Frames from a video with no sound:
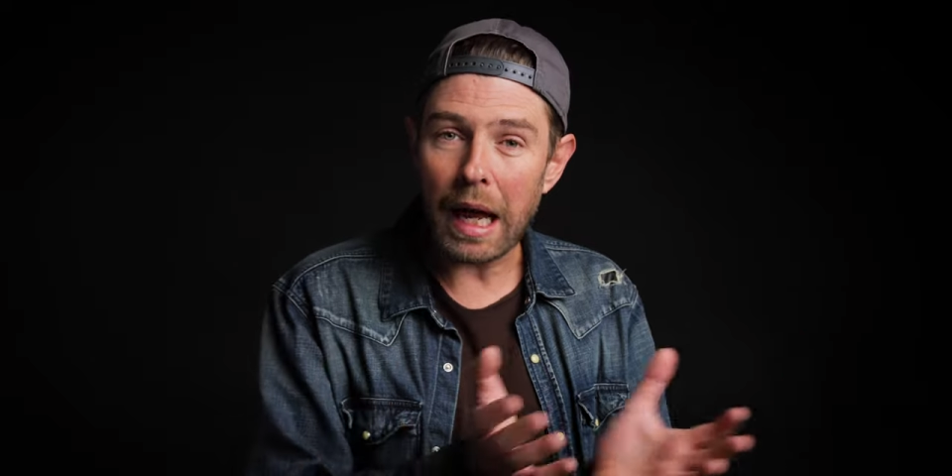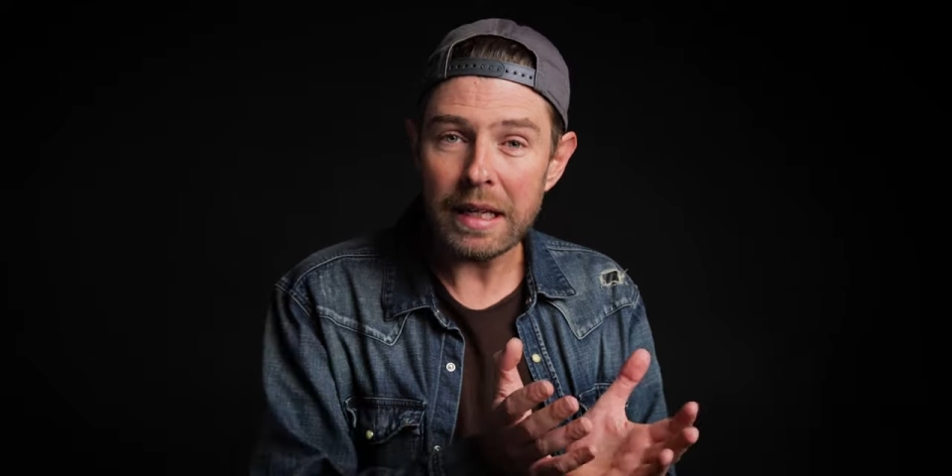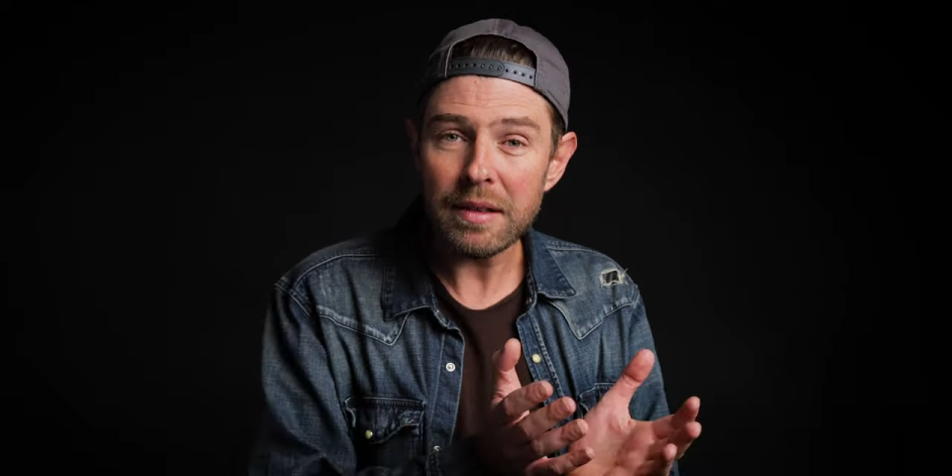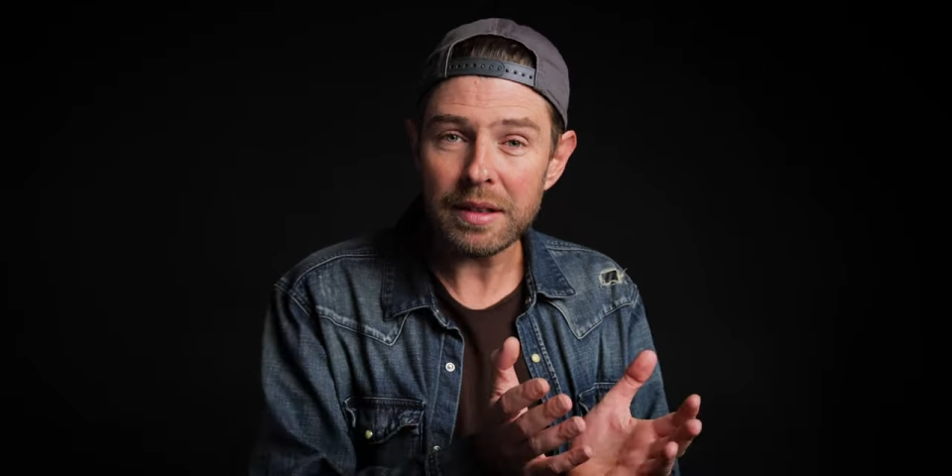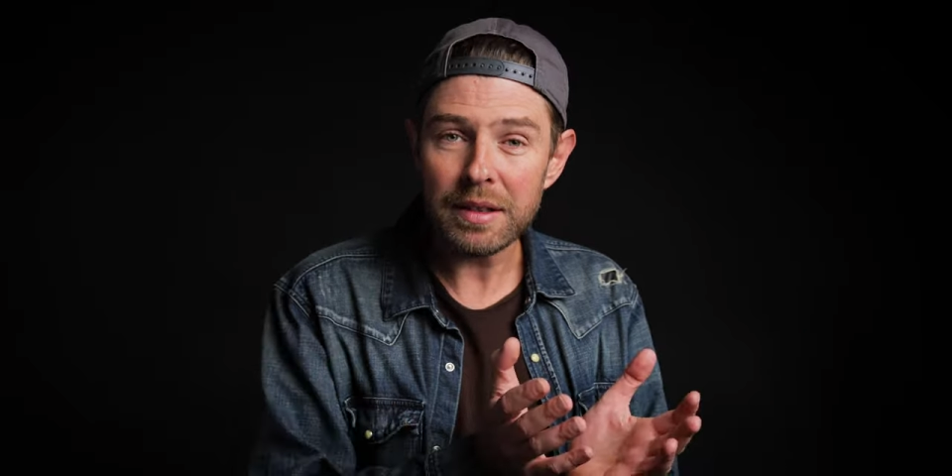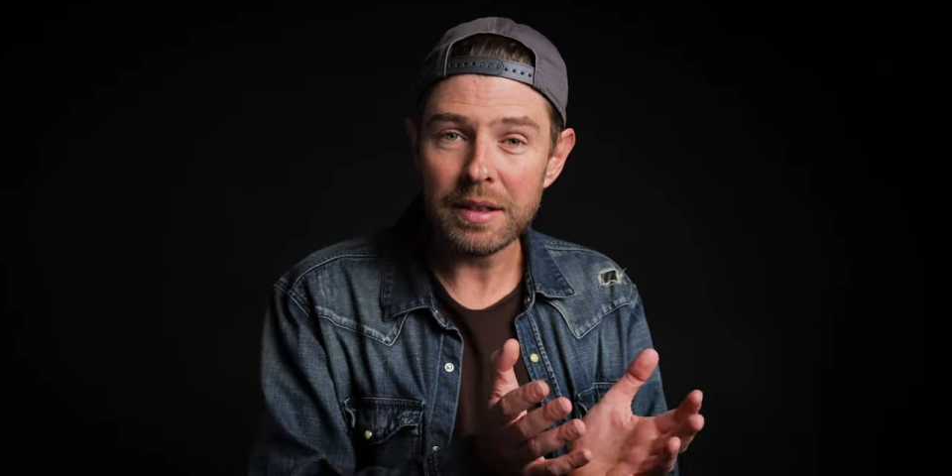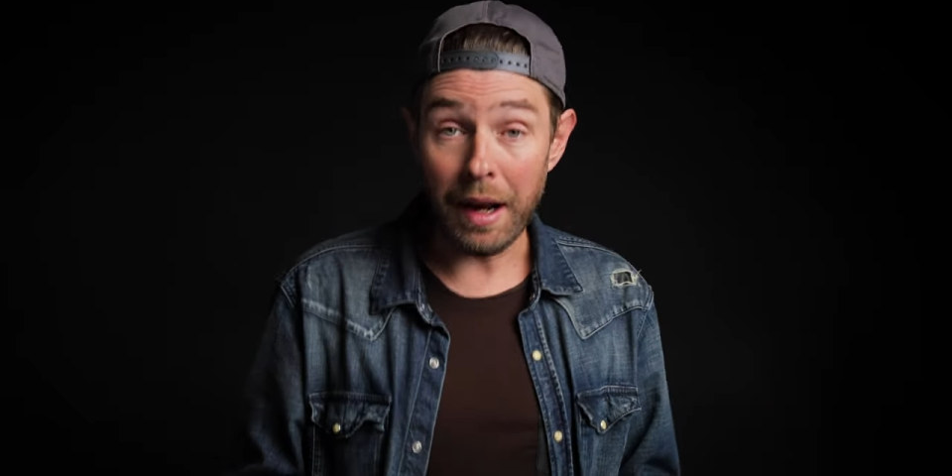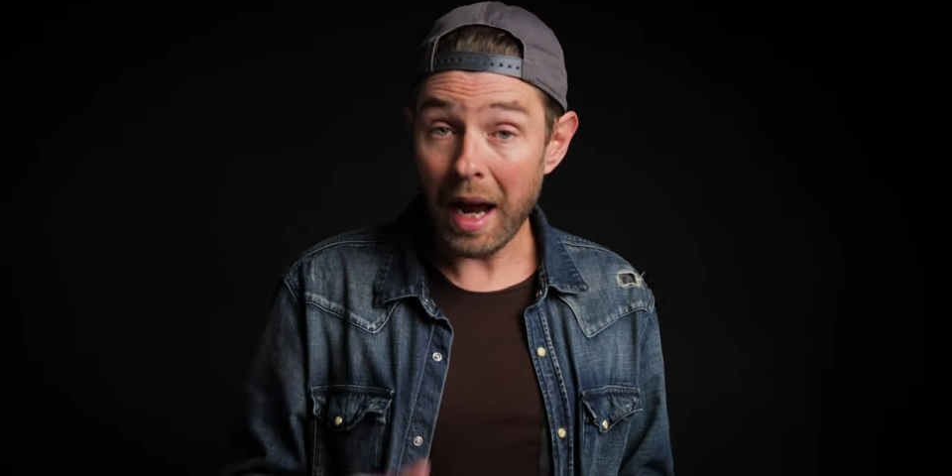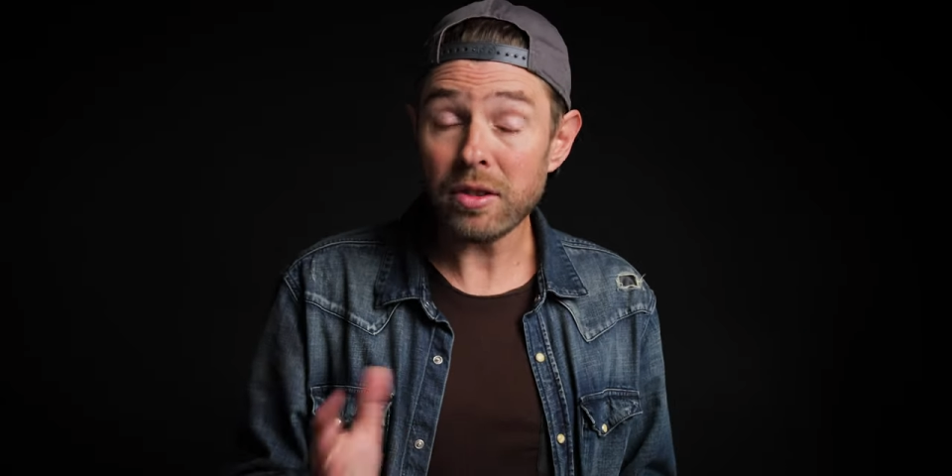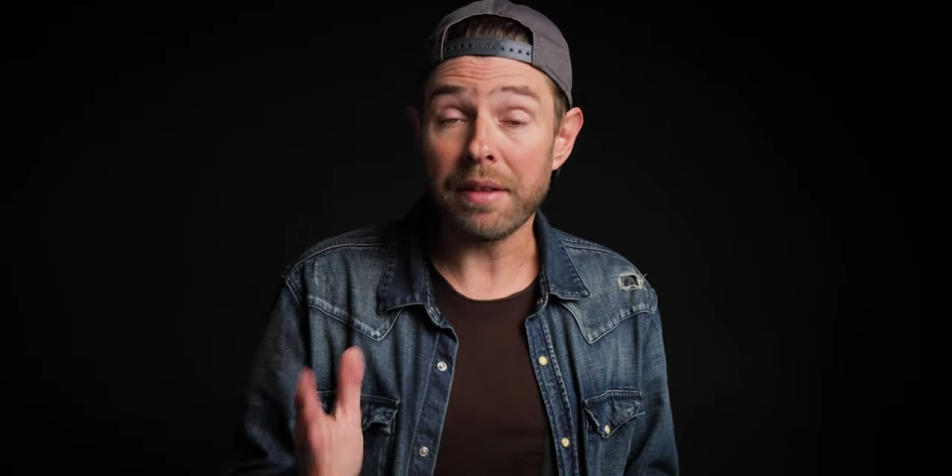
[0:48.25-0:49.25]
light.
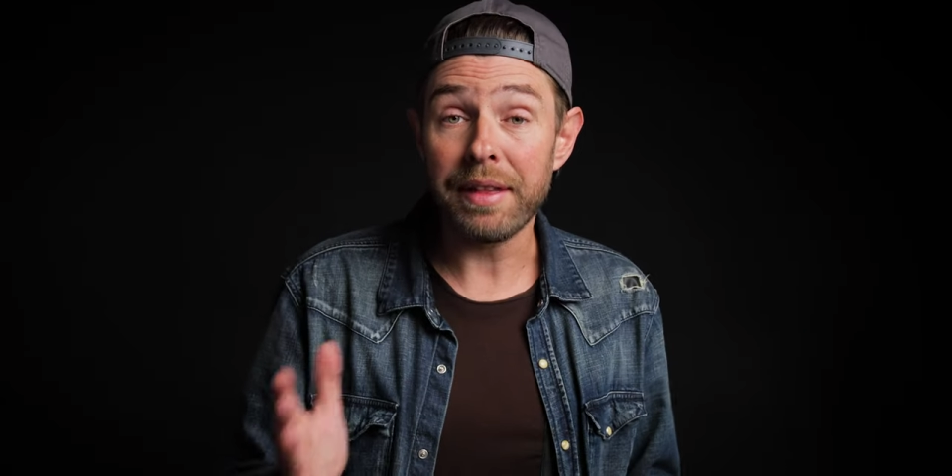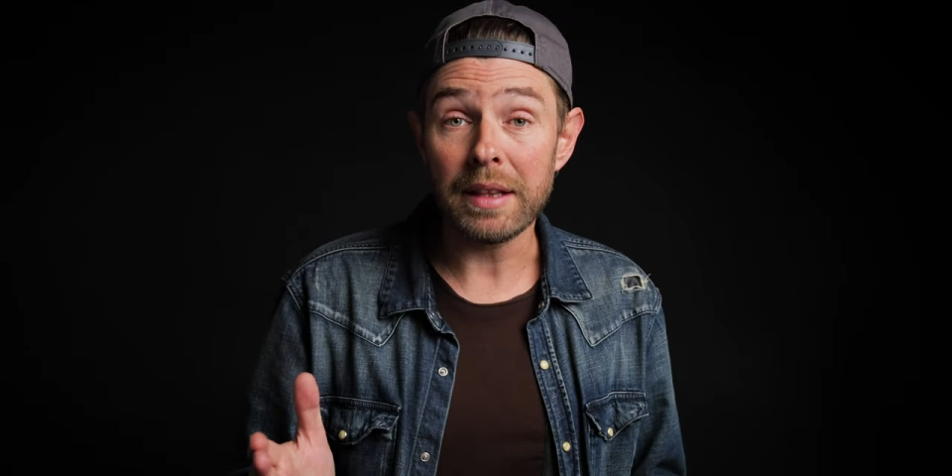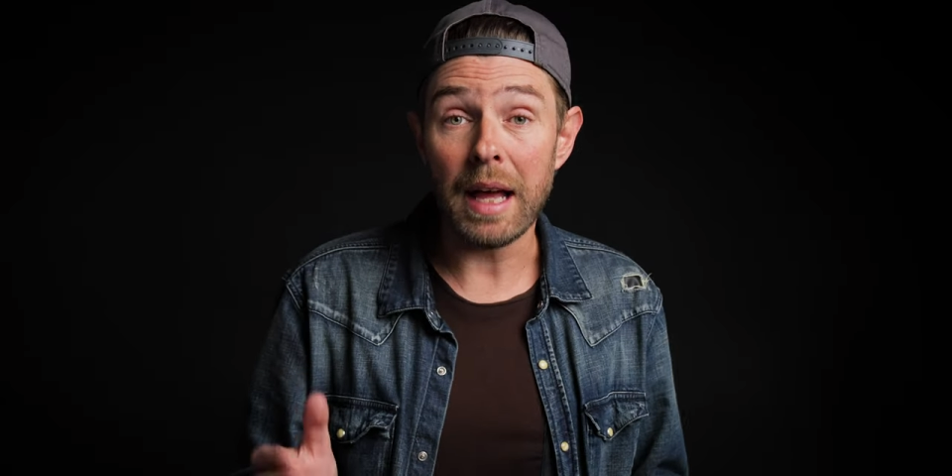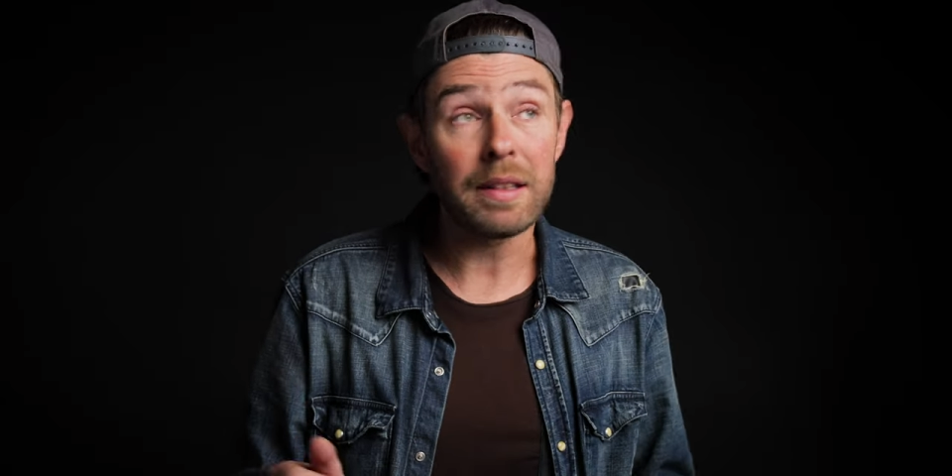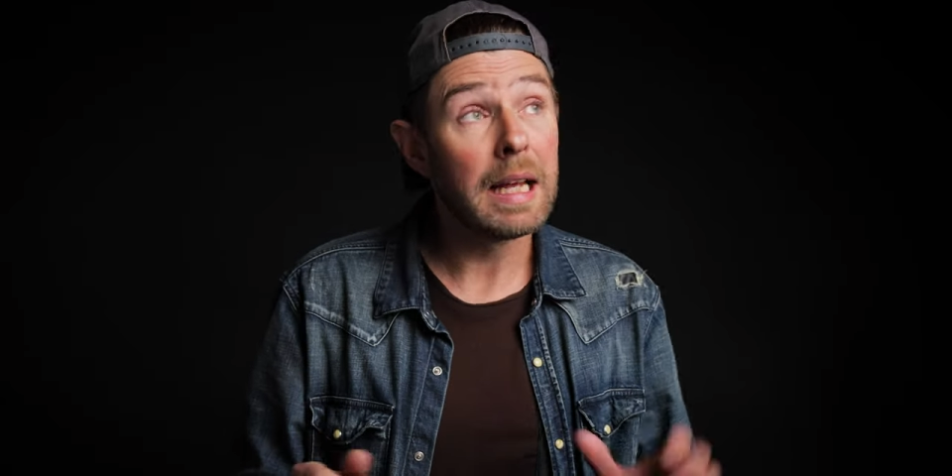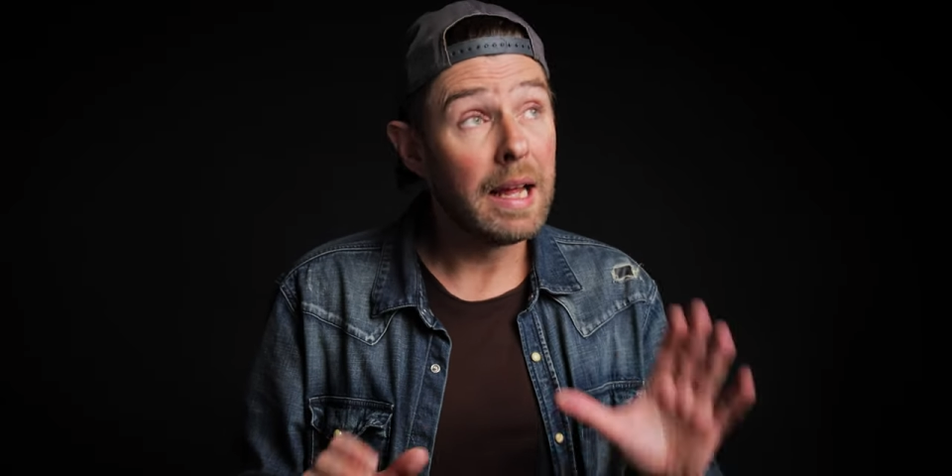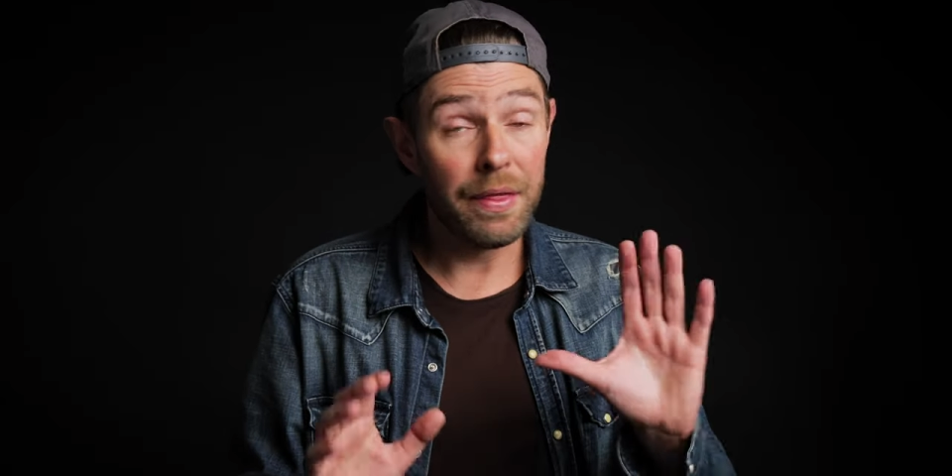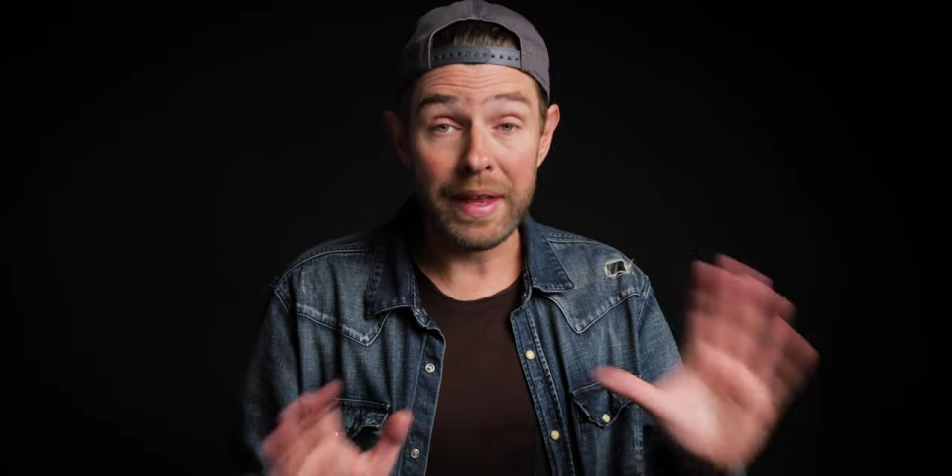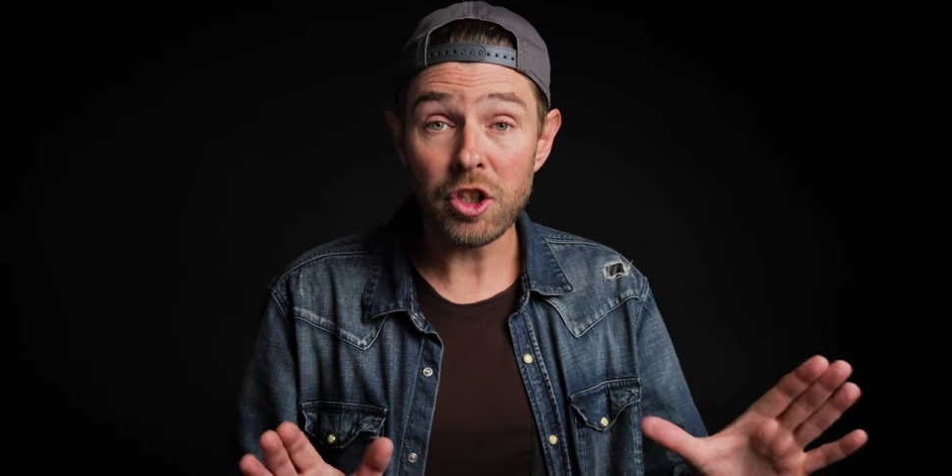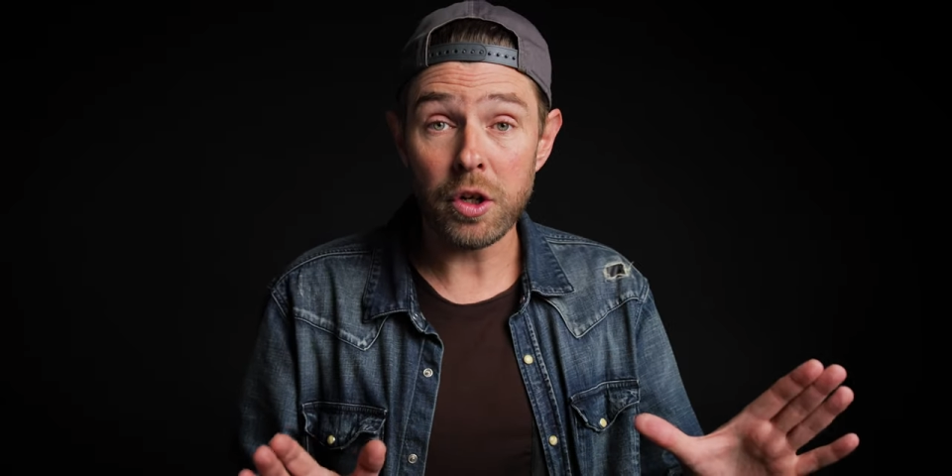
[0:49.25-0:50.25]
And I actually think that
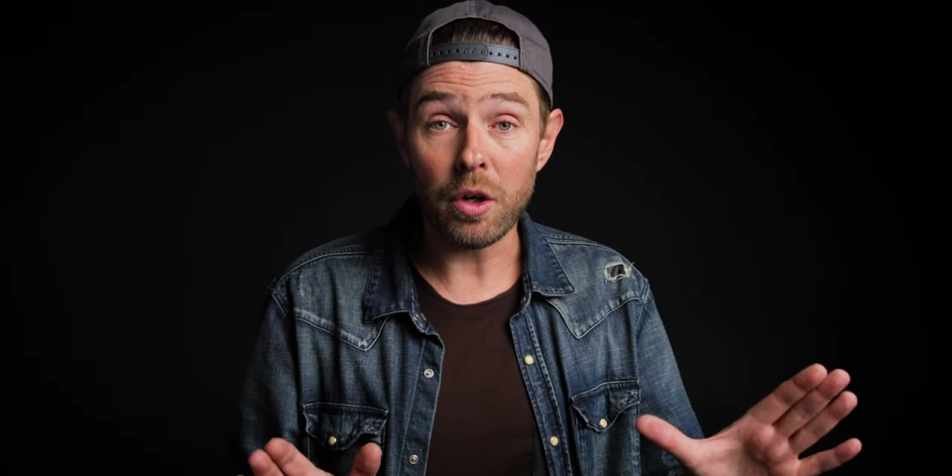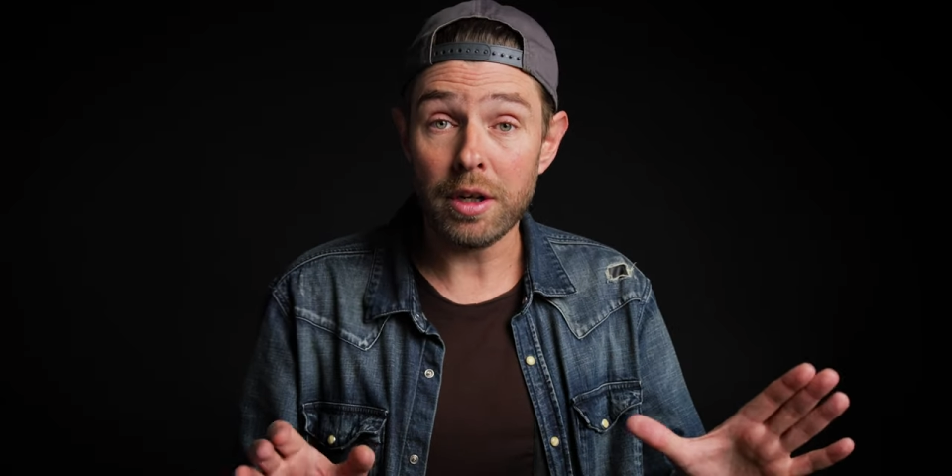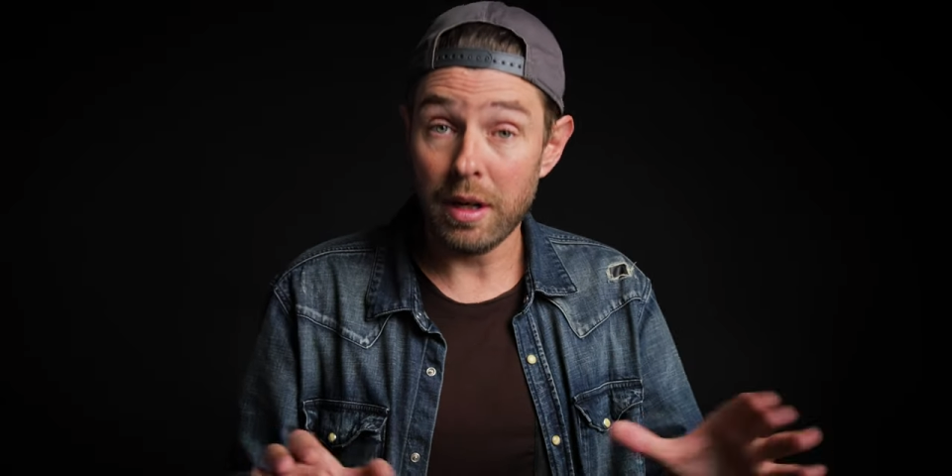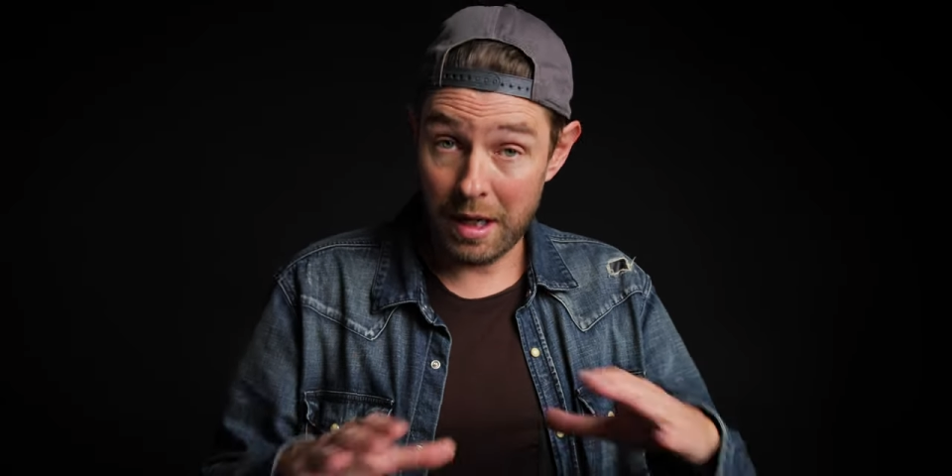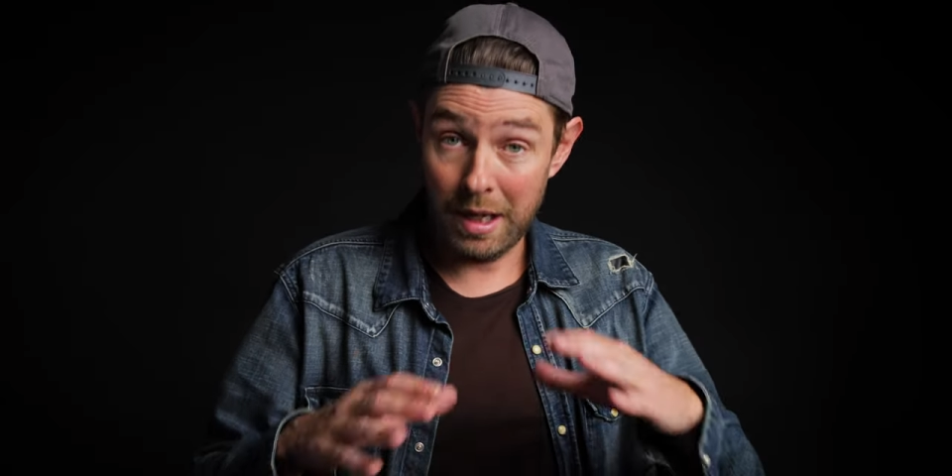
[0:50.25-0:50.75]
this look